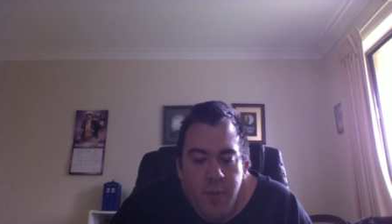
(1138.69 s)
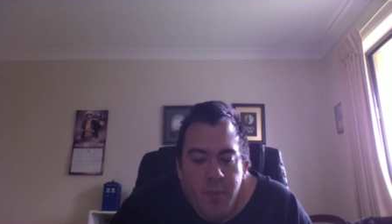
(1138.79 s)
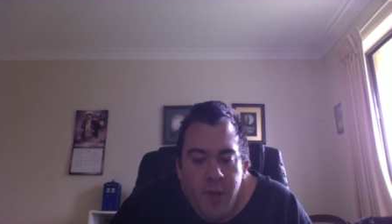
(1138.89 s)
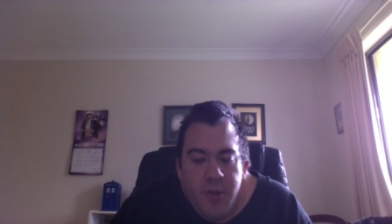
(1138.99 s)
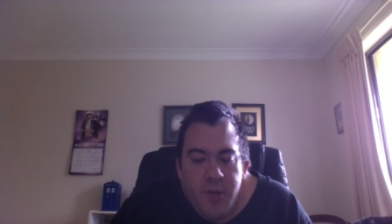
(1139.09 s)

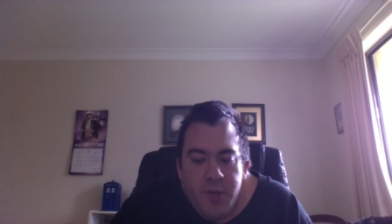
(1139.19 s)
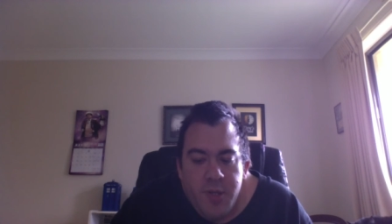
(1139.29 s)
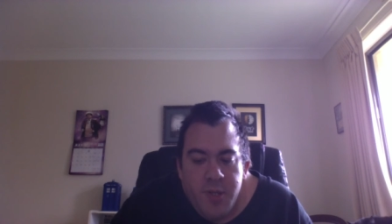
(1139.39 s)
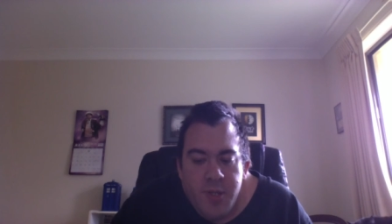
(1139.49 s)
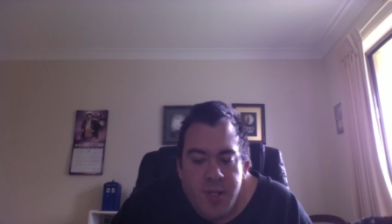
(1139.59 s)
Both
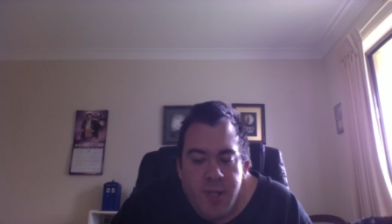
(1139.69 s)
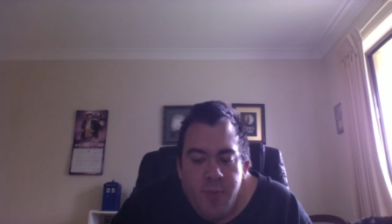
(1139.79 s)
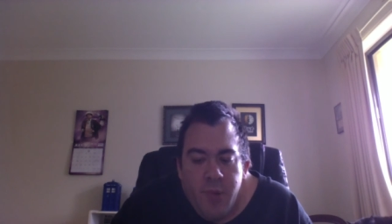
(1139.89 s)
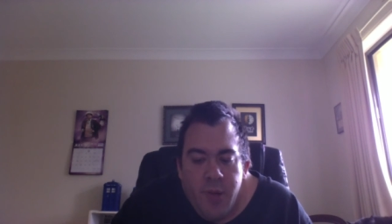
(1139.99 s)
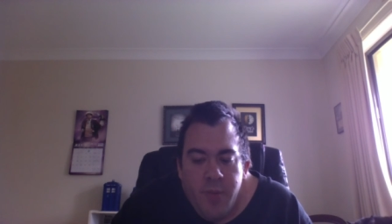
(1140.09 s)
girls took a
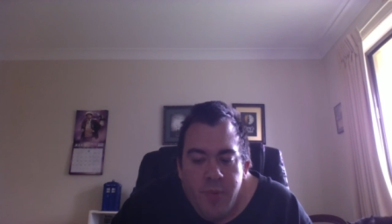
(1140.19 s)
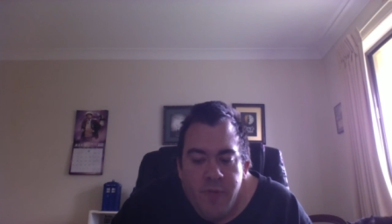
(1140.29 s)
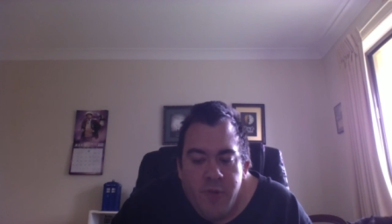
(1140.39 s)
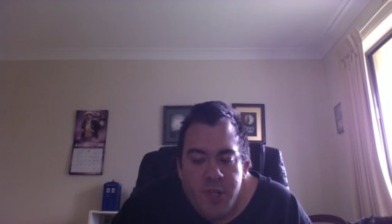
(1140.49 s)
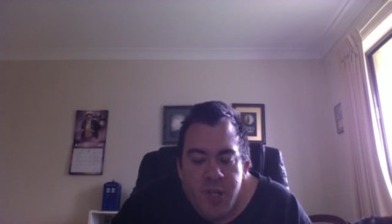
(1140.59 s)
deep breath
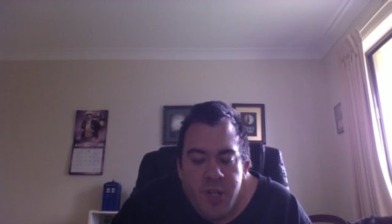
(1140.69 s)
before she